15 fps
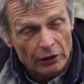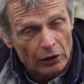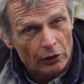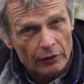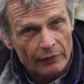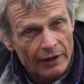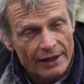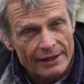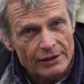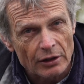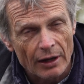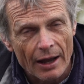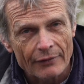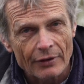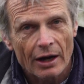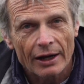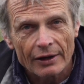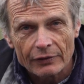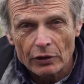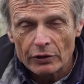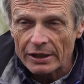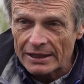A lot of lines don't have a high
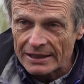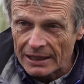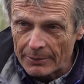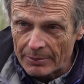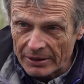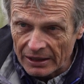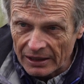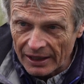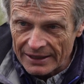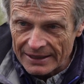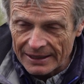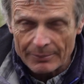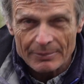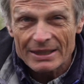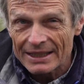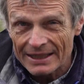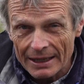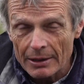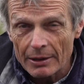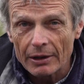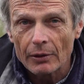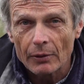floating tip and the line tips
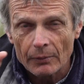sink.